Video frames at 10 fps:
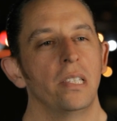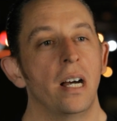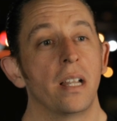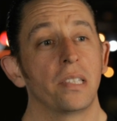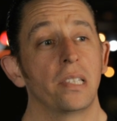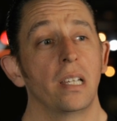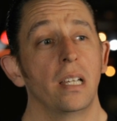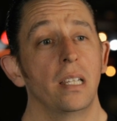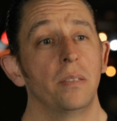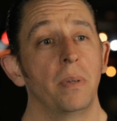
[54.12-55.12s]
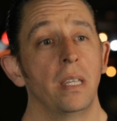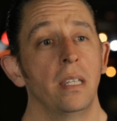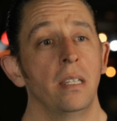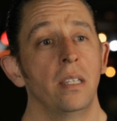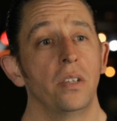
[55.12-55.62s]
an artist that has
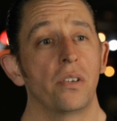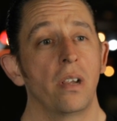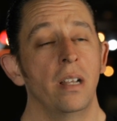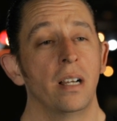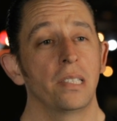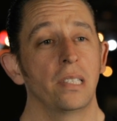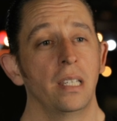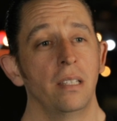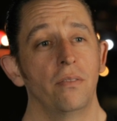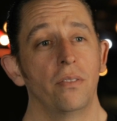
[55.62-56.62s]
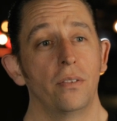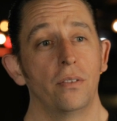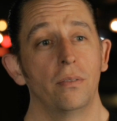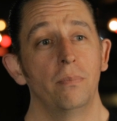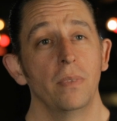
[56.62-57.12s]
been in the Australian art scene for
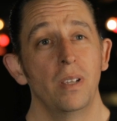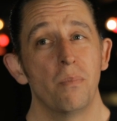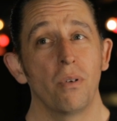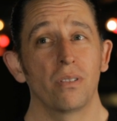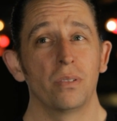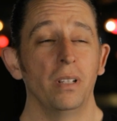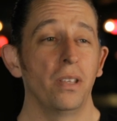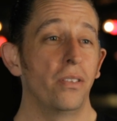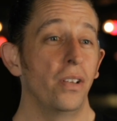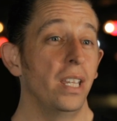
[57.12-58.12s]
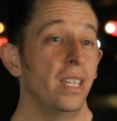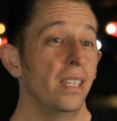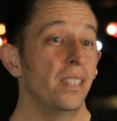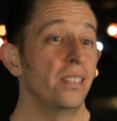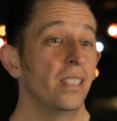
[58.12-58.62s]
approximately 30 years.